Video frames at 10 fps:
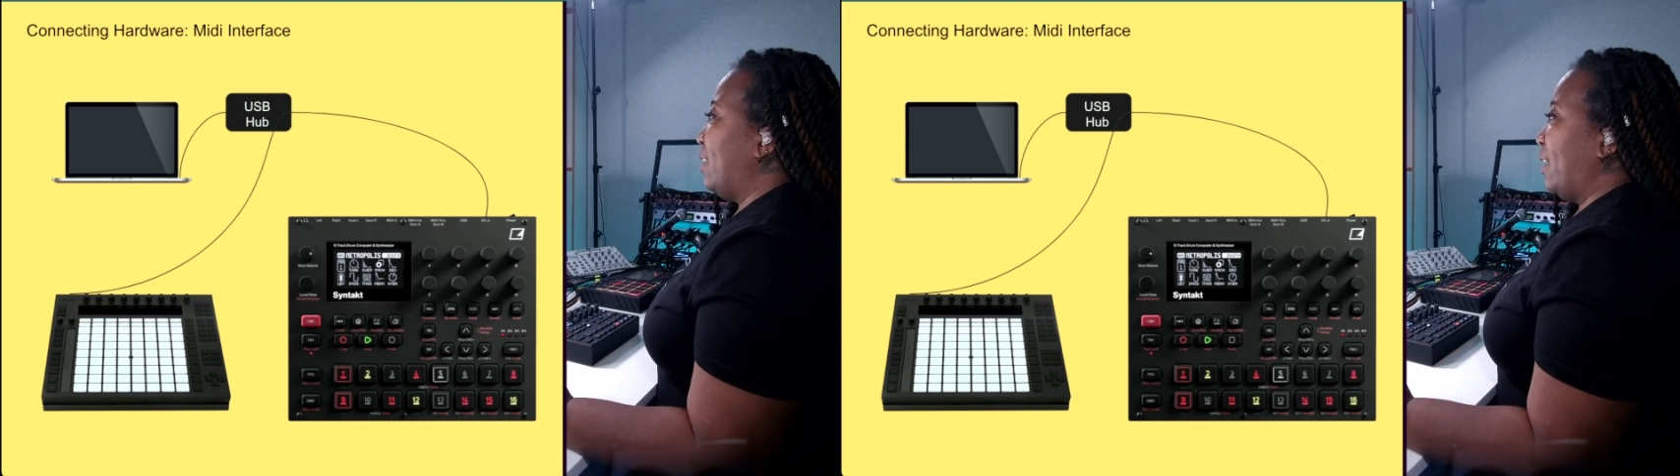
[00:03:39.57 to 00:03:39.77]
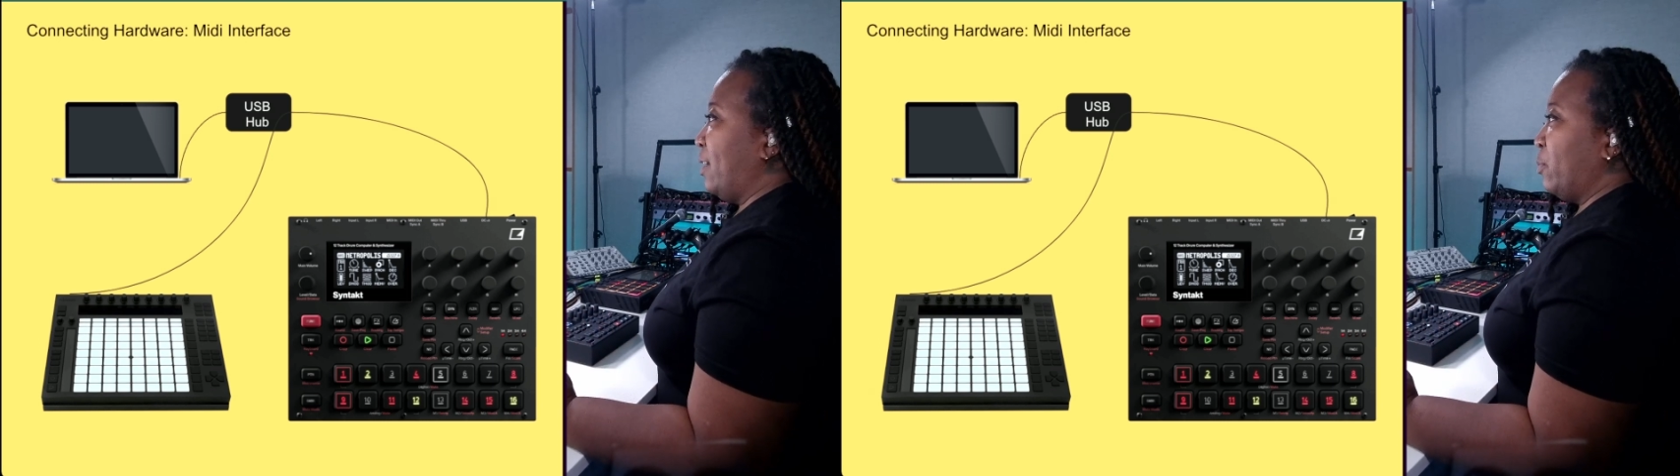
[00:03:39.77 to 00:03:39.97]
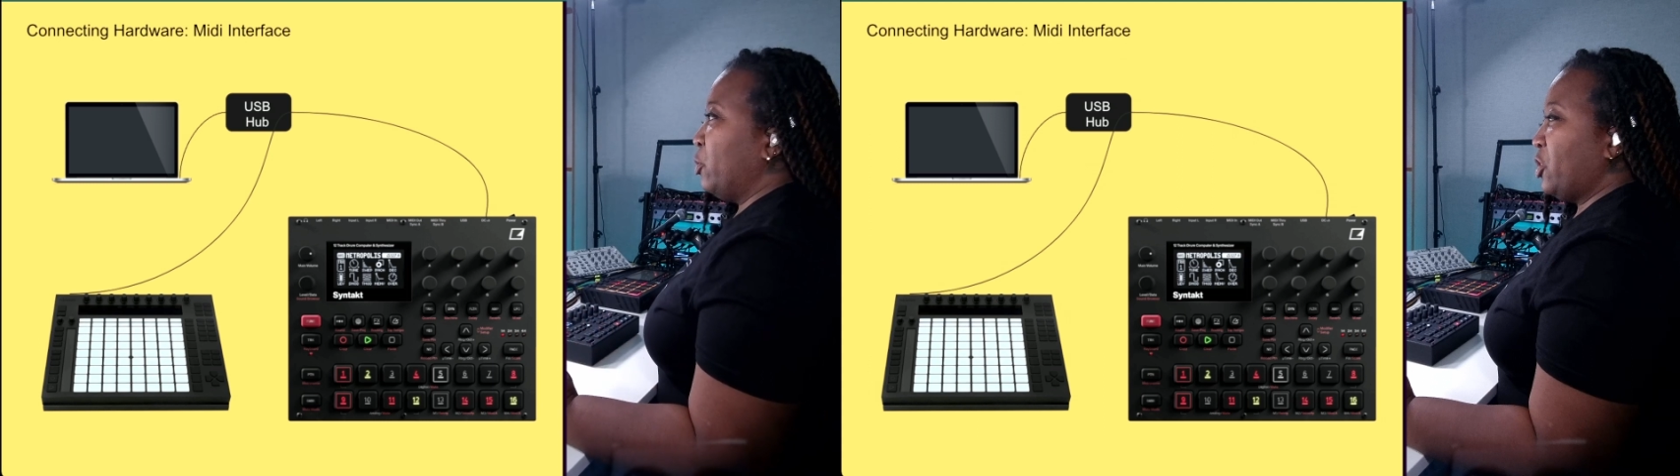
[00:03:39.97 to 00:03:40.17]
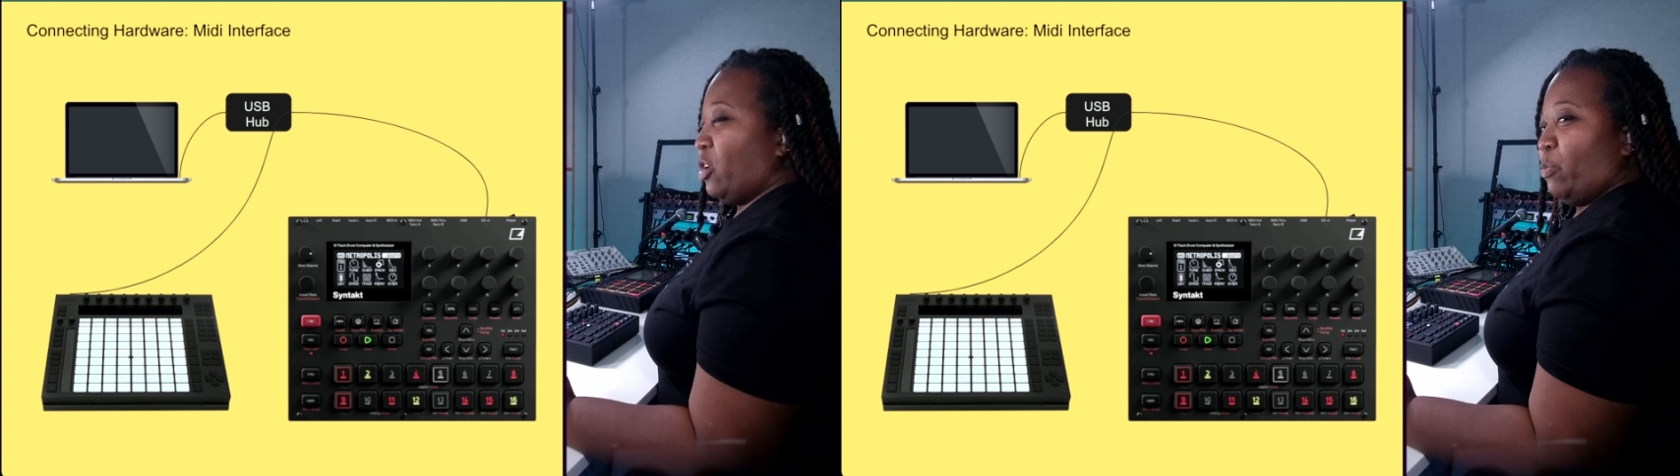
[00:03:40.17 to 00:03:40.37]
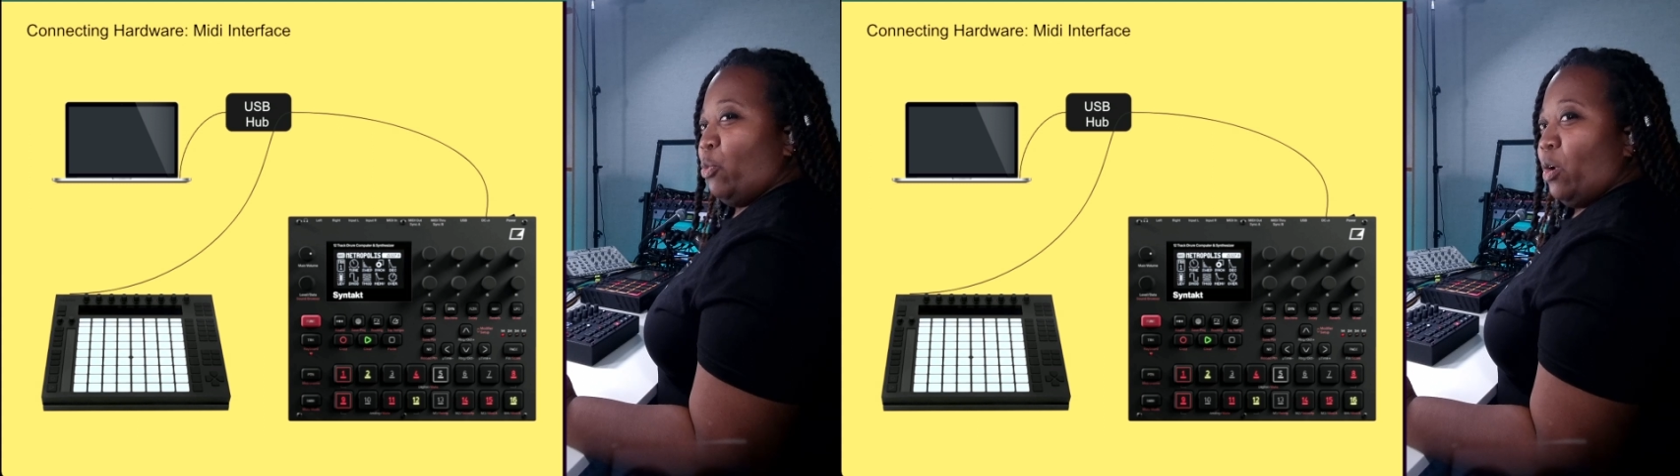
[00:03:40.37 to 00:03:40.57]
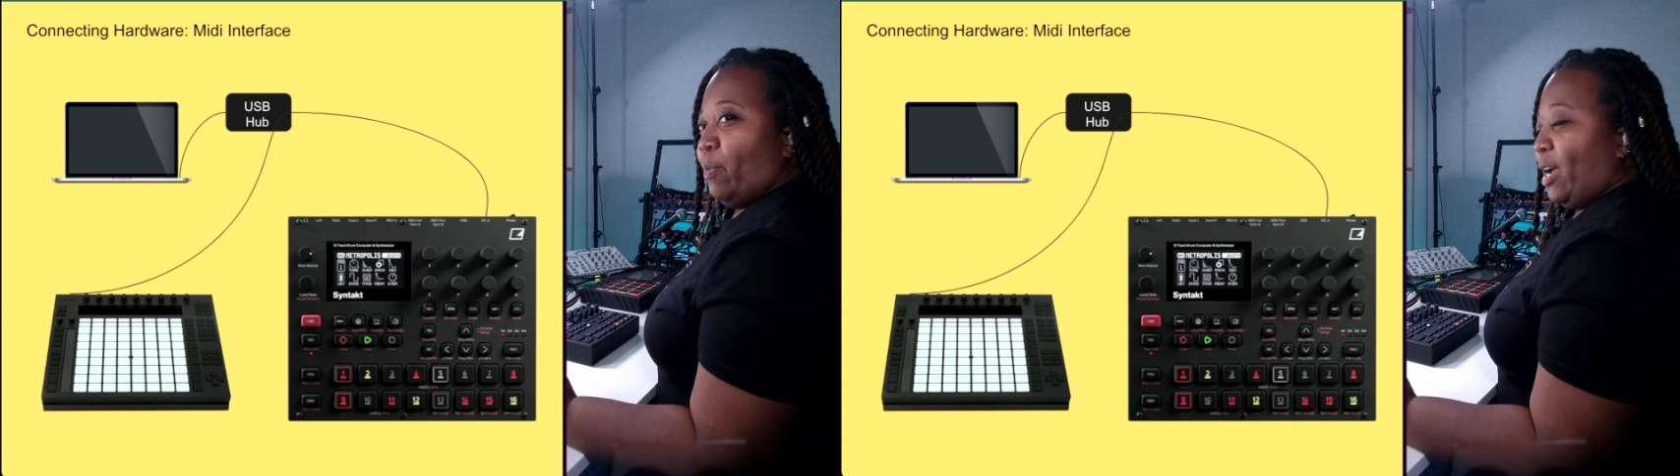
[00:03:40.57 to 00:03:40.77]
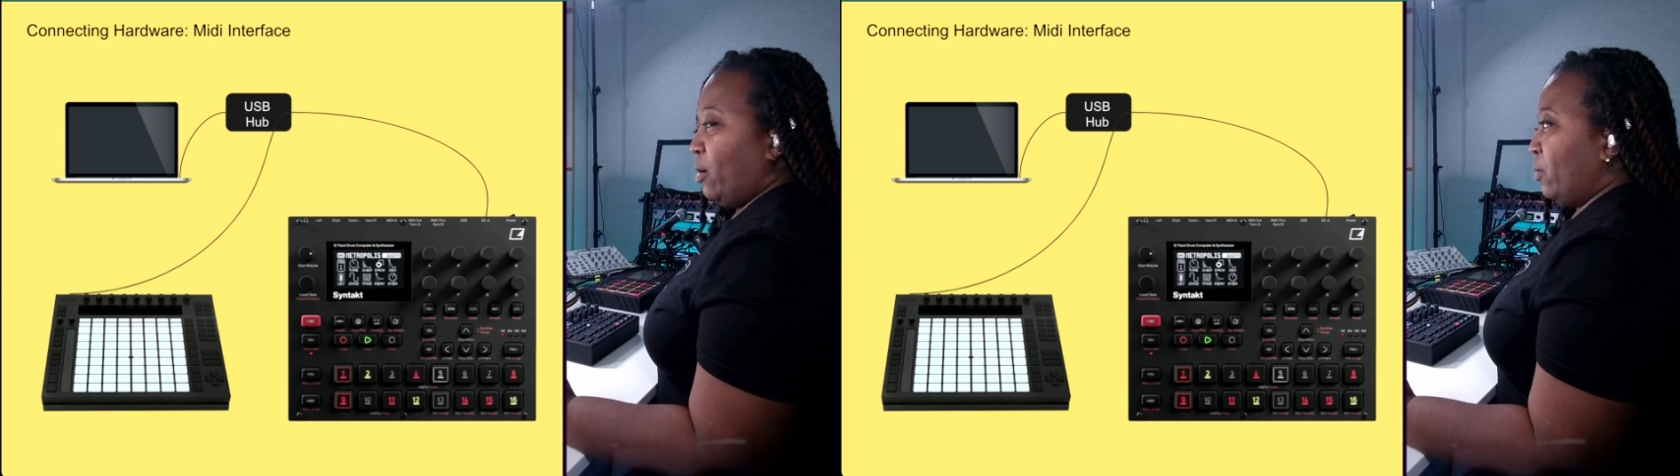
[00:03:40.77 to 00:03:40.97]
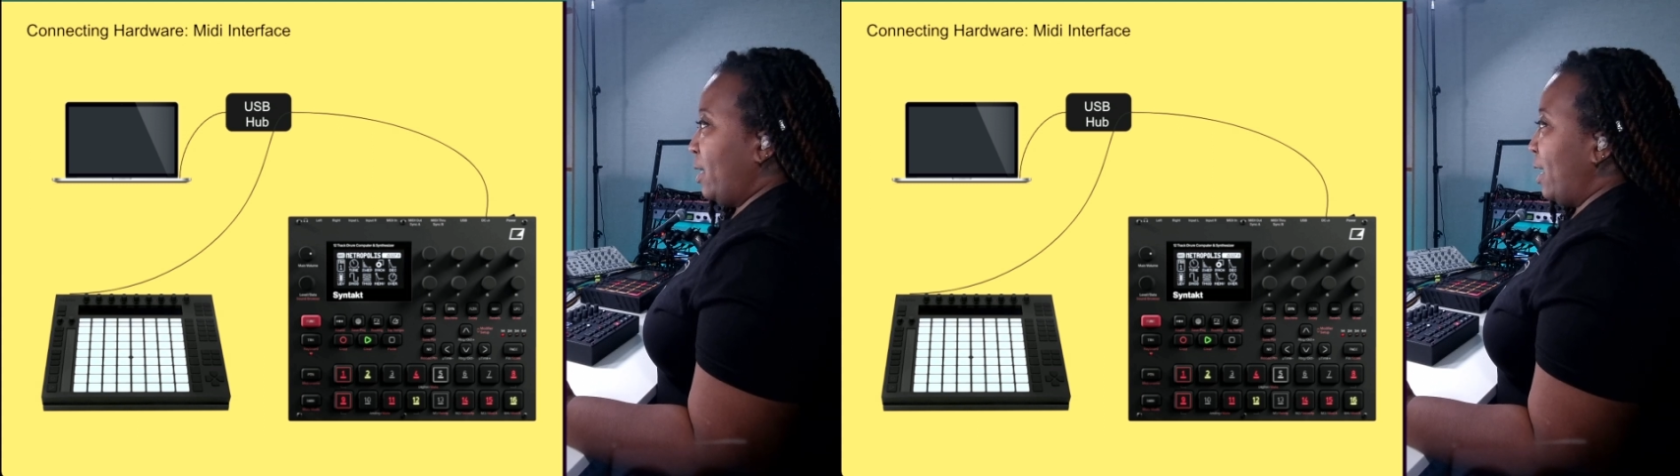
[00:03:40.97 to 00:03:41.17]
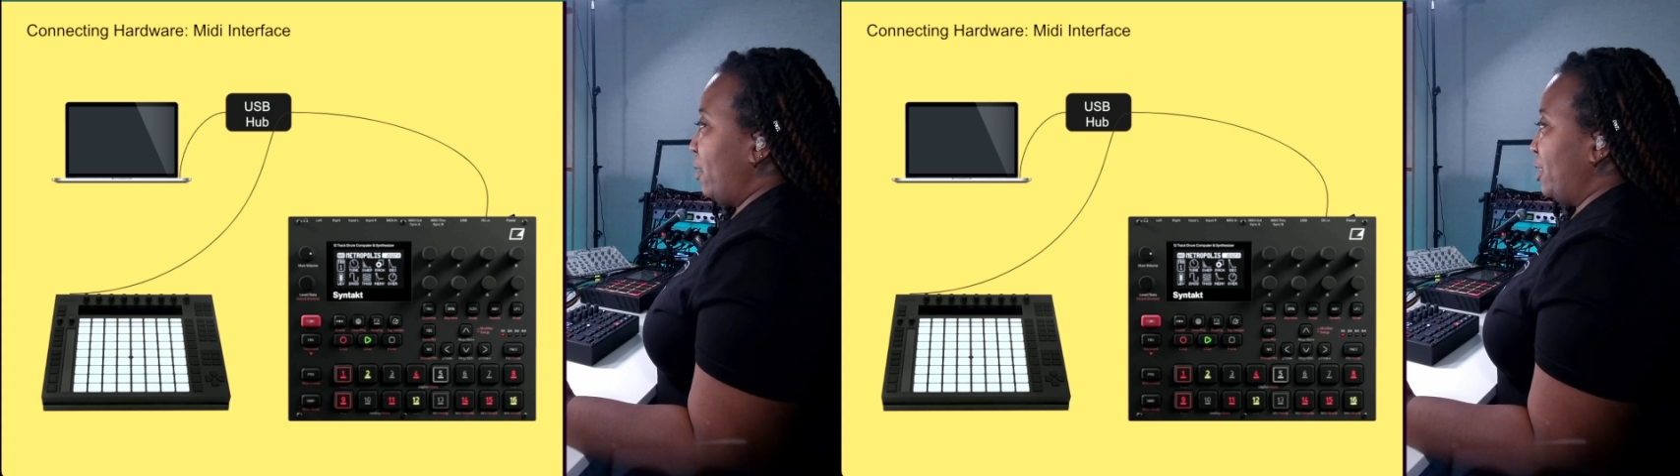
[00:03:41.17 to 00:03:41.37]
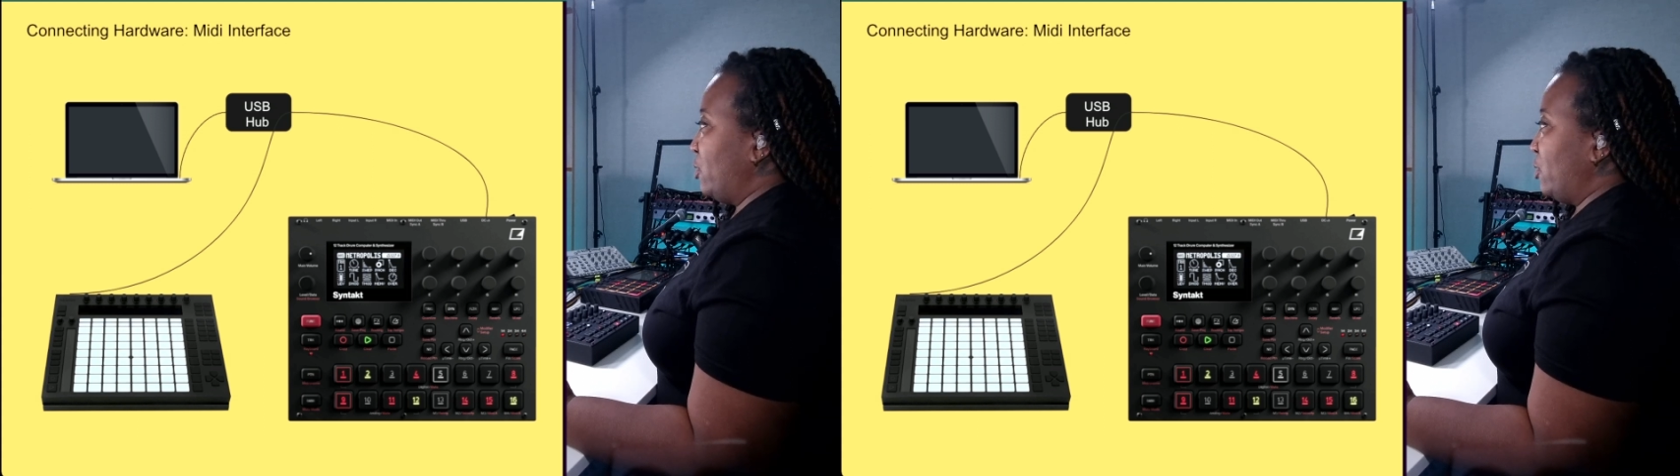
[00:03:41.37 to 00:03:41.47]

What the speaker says: We'll talk more about how that's